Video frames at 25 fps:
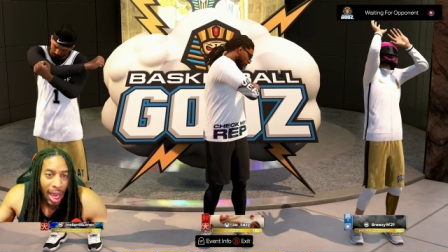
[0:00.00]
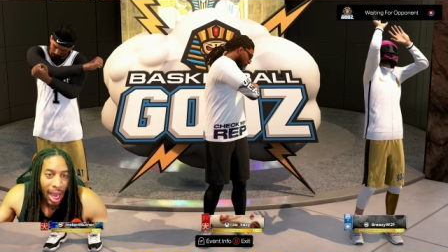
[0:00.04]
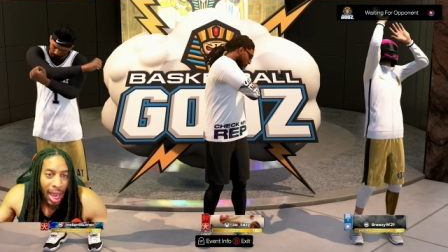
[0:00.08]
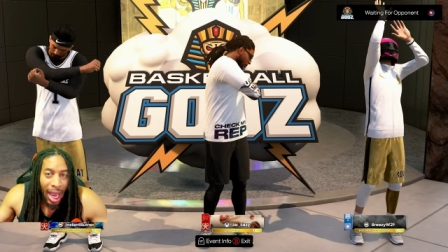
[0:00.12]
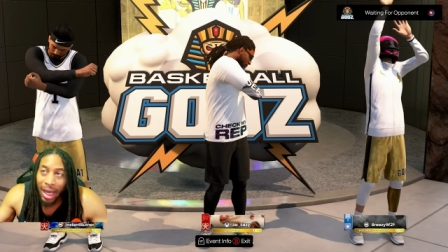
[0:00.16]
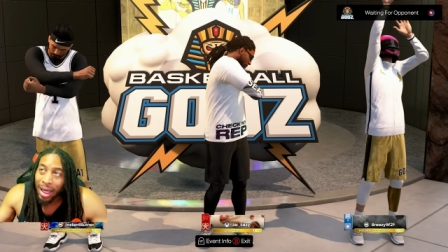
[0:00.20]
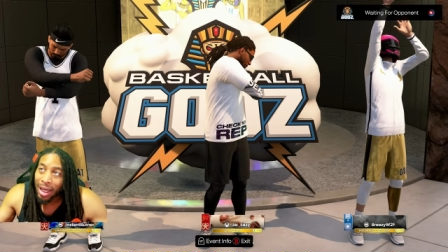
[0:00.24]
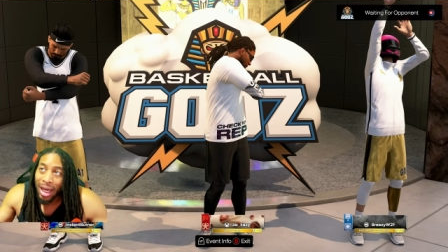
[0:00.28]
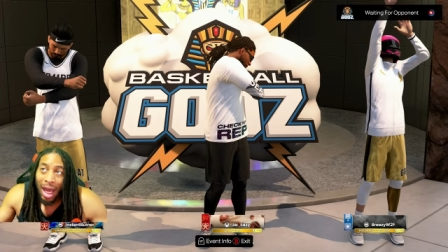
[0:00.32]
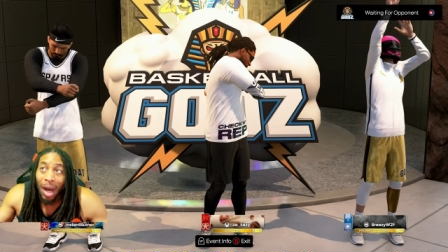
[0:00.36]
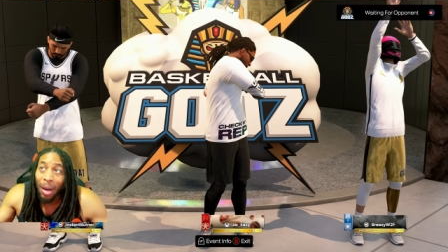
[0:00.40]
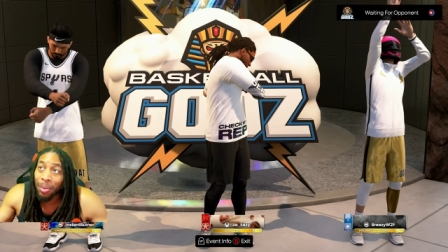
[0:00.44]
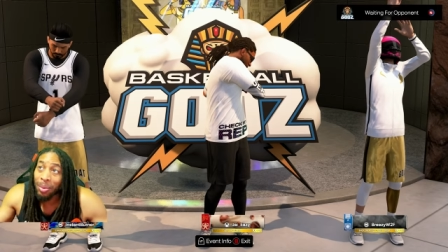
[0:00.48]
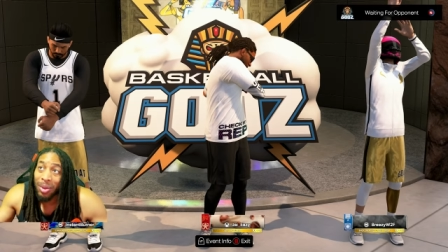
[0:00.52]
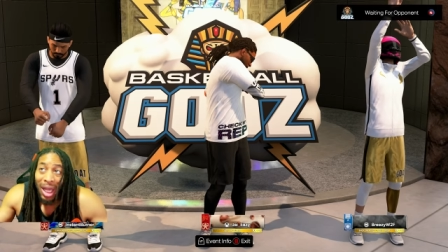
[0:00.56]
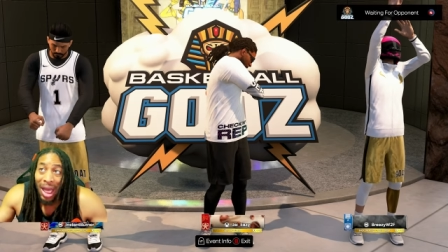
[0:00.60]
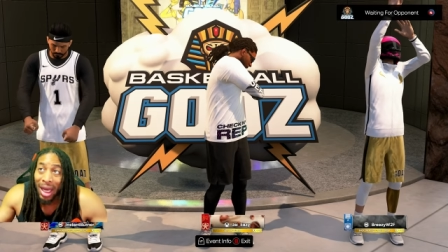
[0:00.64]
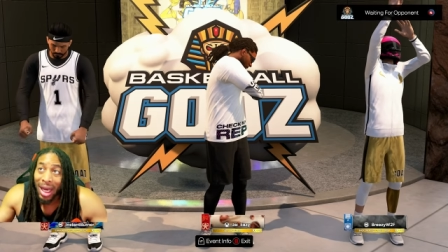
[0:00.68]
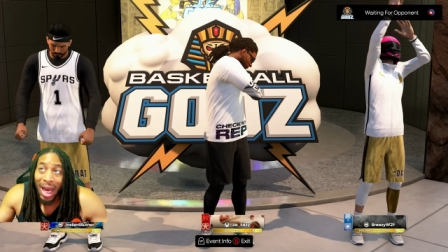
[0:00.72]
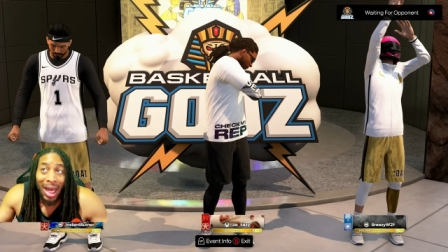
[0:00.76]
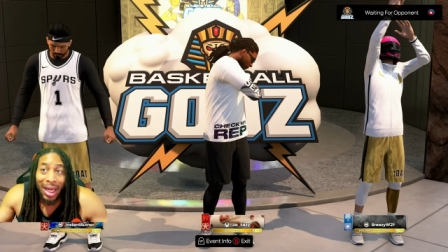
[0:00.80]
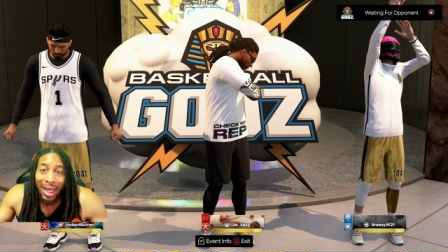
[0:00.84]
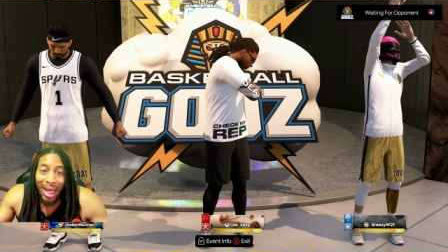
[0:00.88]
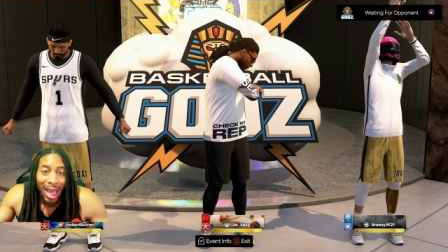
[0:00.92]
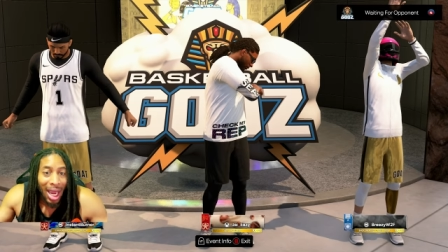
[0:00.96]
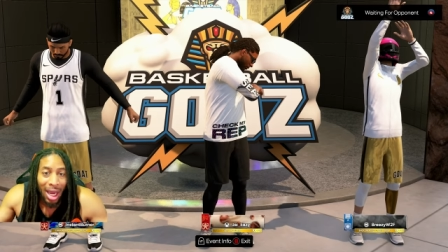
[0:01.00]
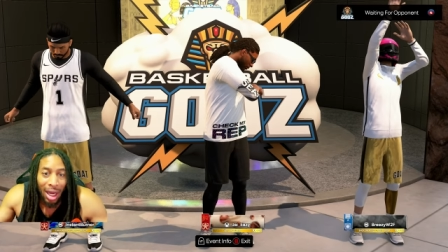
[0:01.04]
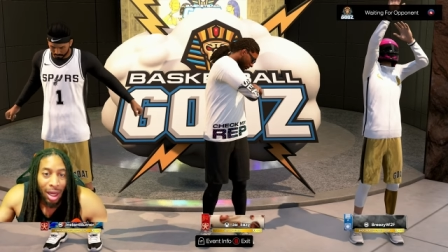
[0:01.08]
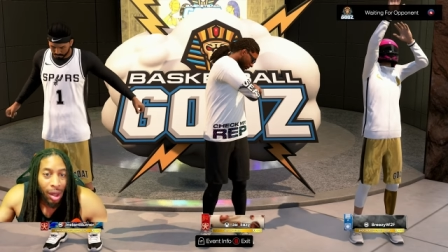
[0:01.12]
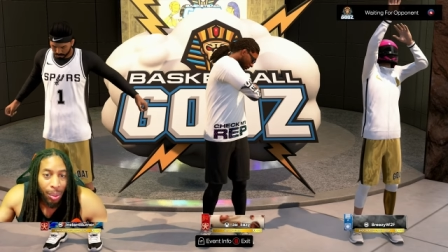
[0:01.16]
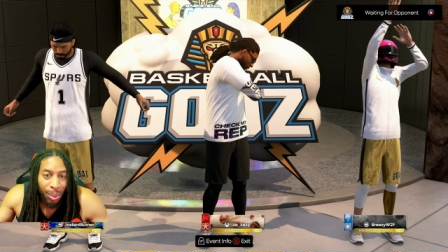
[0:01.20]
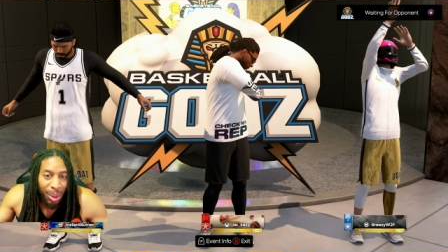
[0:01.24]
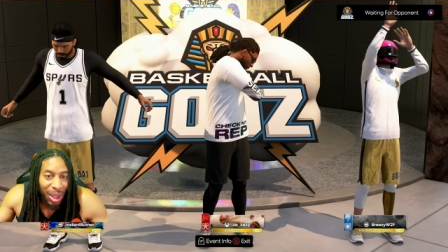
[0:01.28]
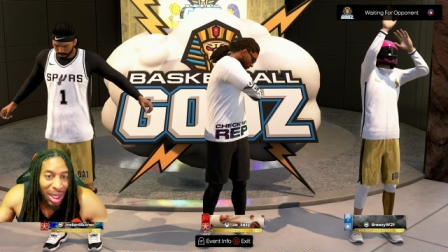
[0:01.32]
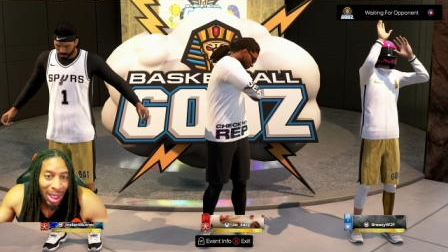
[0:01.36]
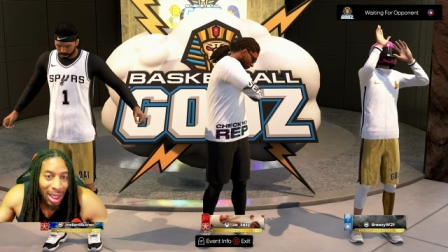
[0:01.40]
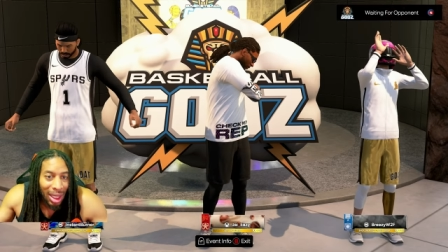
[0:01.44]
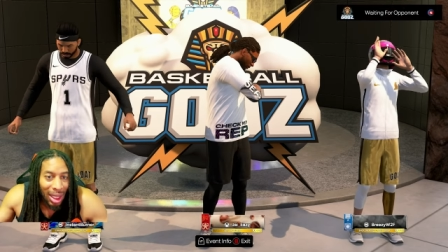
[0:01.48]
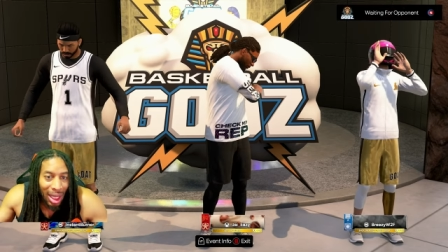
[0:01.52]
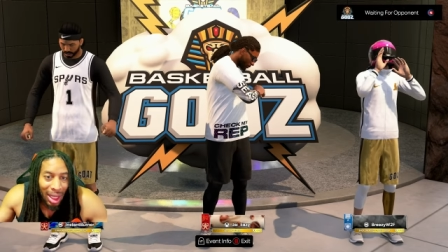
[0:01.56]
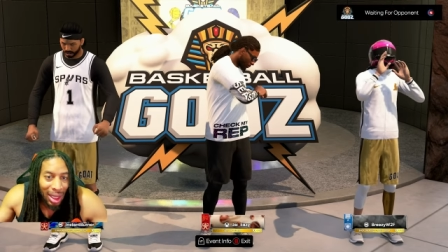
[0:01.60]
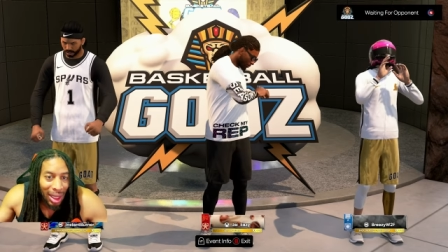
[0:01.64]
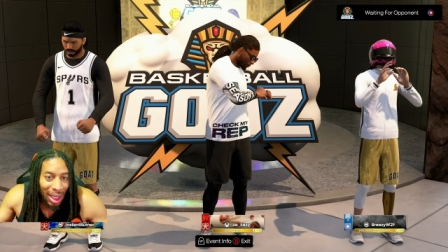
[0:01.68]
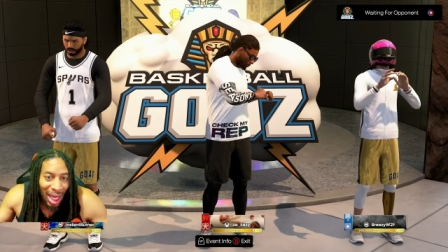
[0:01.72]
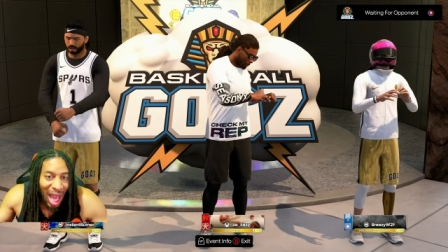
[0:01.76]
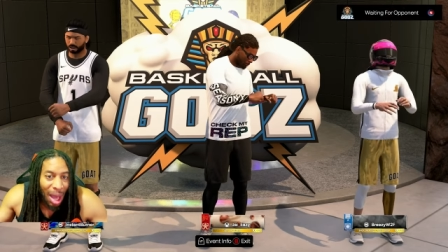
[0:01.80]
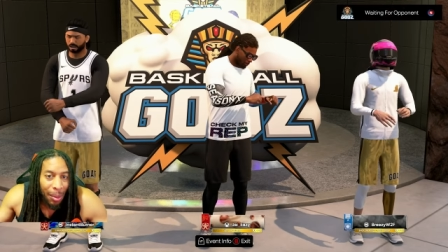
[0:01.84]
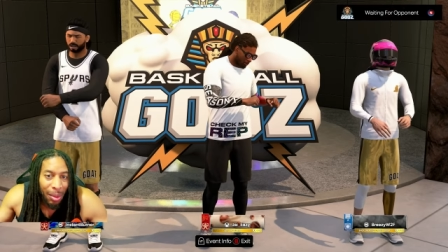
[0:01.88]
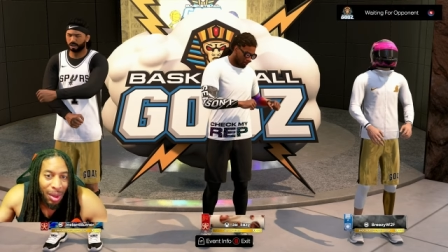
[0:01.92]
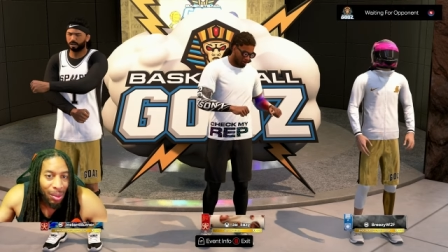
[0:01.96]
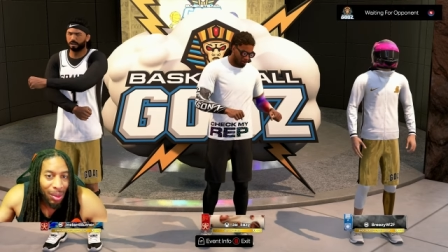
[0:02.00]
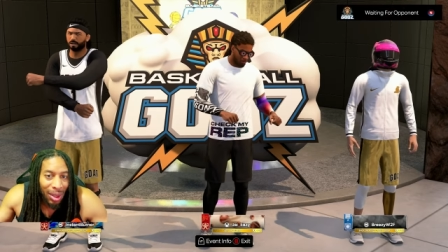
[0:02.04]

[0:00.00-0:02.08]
and i'm and i can't compete in that lobby